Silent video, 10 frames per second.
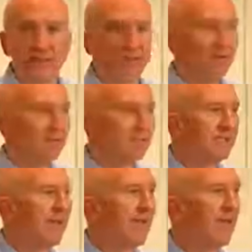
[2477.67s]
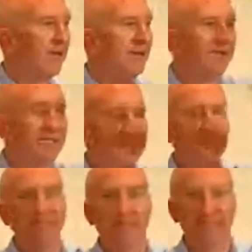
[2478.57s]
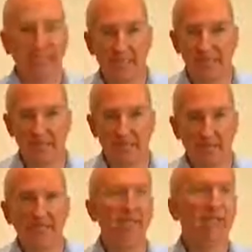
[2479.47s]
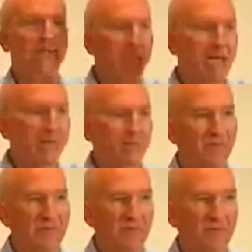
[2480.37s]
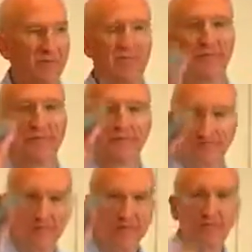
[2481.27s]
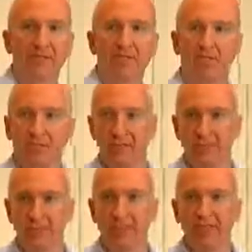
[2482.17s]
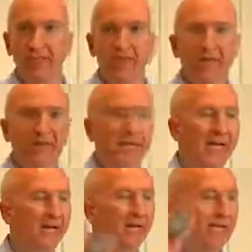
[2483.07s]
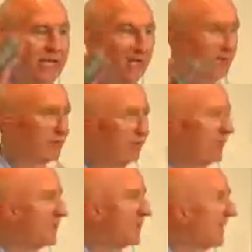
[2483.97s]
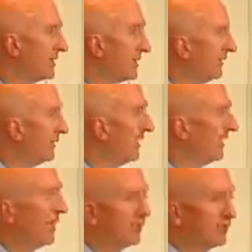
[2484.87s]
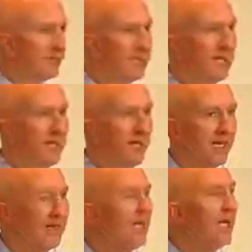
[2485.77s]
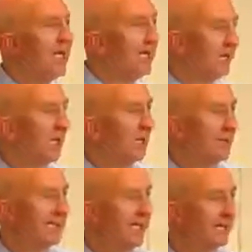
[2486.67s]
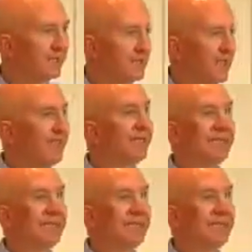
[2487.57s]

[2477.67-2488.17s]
So I don't just have a list of the tables and the table values and the descriptions, that the tables are discussed in the data entry side in context so I